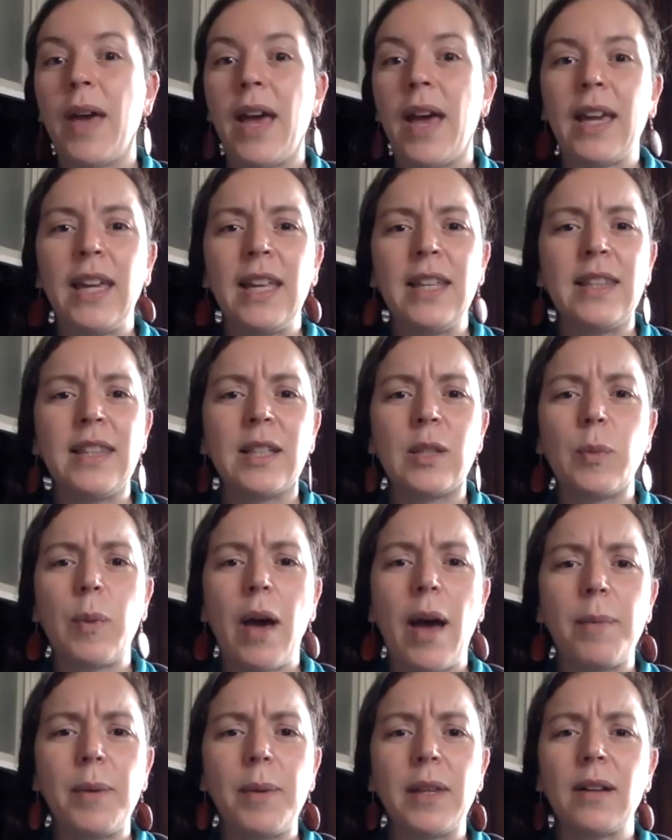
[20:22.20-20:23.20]
back in that's
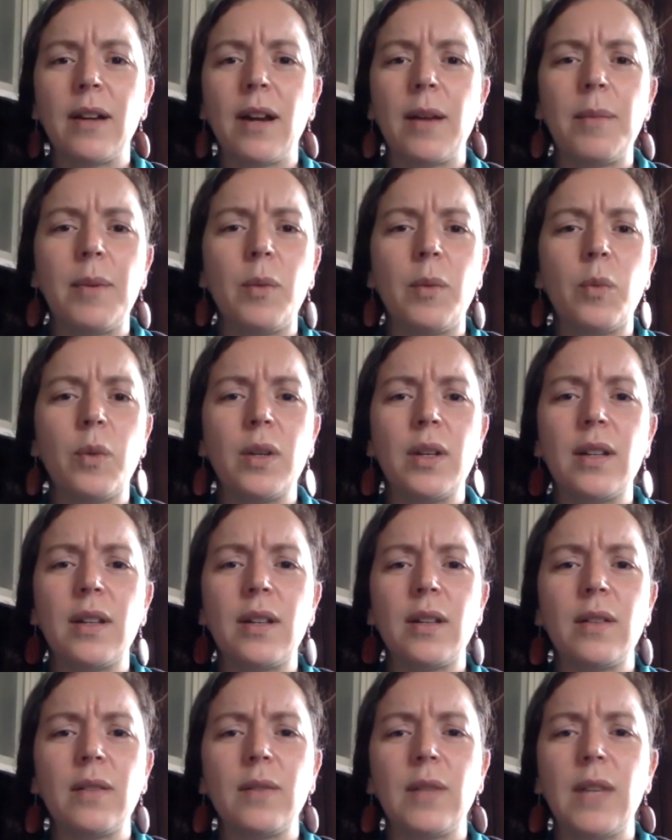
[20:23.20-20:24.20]
popular. I mean, what a
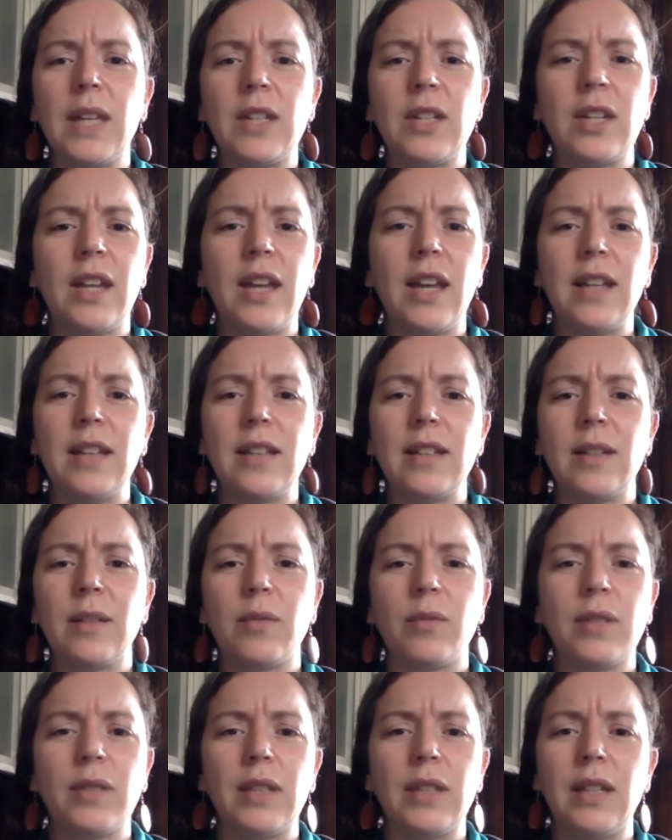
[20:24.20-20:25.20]
KitchenAid's
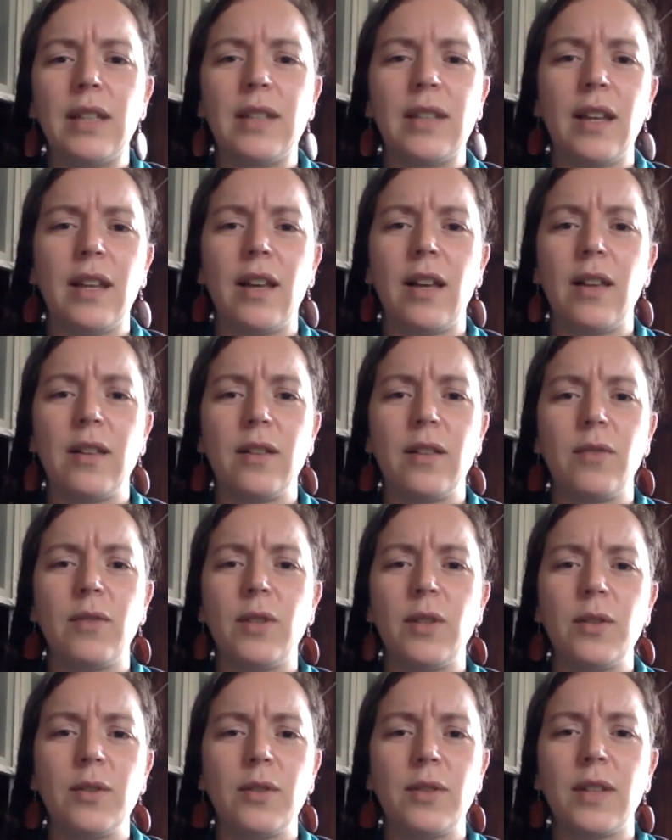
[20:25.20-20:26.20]
releasing all of
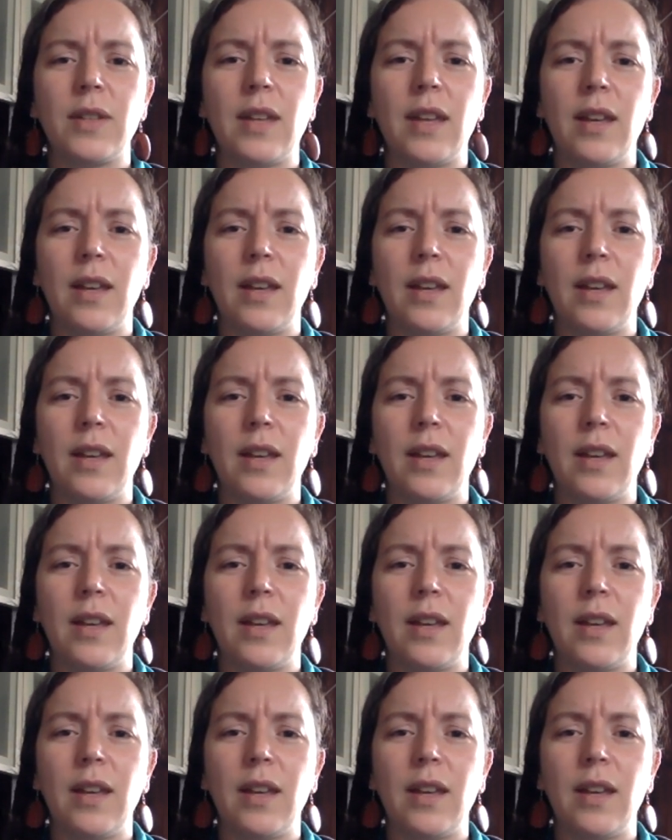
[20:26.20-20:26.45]
those